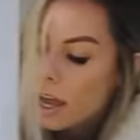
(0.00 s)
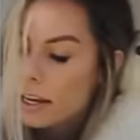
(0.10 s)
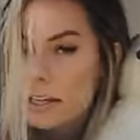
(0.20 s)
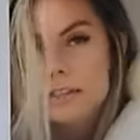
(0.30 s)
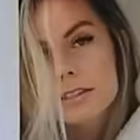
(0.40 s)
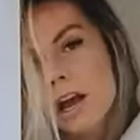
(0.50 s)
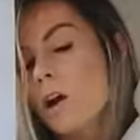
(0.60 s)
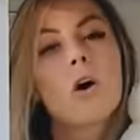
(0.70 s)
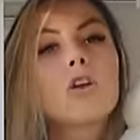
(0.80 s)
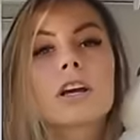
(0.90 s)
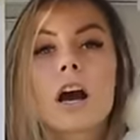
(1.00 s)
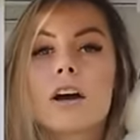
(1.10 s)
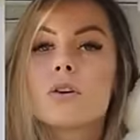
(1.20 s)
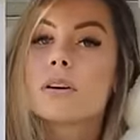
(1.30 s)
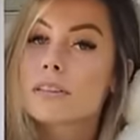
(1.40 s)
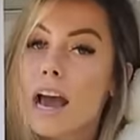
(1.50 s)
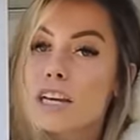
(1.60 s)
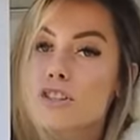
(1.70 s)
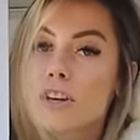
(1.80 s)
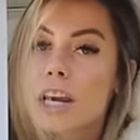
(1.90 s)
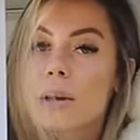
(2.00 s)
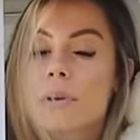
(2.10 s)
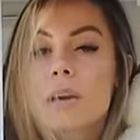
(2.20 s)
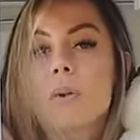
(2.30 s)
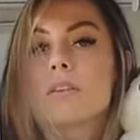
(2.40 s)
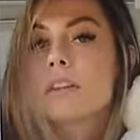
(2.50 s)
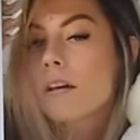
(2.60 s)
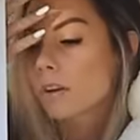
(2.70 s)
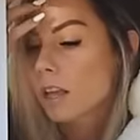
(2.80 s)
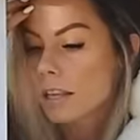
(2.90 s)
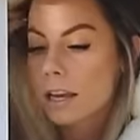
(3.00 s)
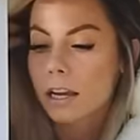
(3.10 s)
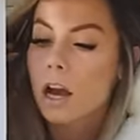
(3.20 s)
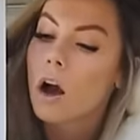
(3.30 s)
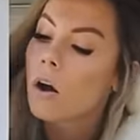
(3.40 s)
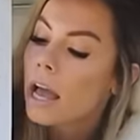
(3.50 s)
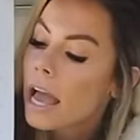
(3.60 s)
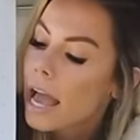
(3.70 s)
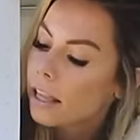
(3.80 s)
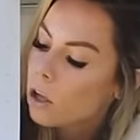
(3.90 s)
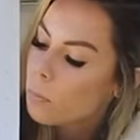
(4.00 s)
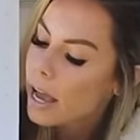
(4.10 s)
And he's still holding on to his ice cream. He will never let that go. Hey, Little